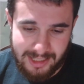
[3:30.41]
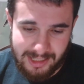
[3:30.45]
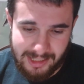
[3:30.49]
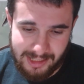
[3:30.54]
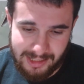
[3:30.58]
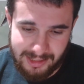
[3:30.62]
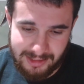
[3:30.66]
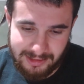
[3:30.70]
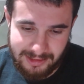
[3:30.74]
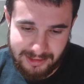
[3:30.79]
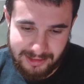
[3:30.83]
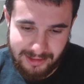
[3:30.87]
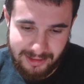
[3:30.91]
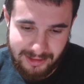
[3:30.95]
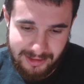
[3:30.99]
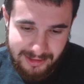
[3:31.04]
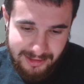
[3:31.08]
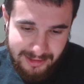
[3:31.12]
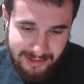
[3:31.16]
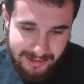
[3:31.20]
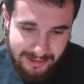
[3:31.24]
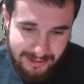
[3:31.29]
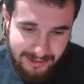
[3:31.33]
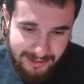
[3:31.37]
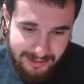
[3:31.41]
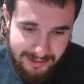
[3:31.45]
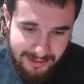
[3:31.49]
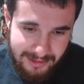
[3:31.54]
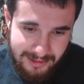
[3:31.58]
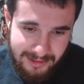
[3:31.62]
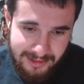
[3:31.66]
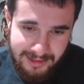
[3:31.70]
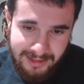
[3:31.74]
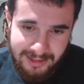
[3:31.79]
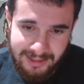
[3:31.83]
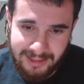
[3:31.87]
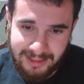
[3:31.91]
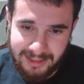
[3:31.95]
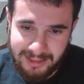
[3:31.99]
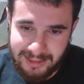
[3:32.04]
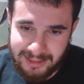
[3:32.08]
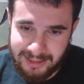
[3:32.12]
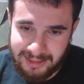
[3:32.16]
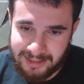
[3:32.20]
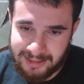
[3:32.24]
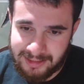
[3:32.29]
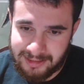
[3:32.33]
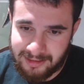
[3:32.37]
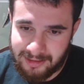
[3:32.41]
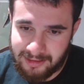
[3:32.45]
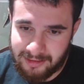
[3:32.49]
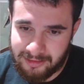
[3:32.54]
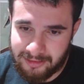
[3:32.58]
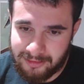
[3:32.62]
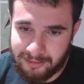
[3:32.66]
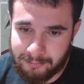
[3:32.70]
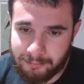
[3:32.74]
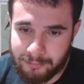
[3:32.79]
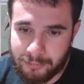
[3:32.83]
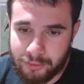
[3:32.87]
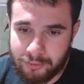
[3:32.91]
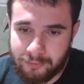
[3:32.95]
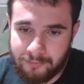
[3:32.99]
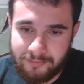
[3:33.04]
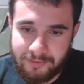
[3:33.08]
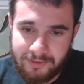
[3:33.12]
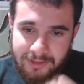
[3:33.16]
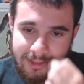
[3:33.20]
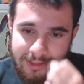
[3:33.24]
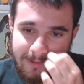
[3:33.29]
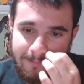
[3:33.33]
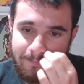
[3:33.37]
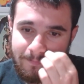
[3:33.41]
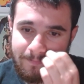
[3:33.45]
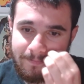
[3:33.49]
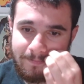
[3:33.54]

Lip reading: And I think the movie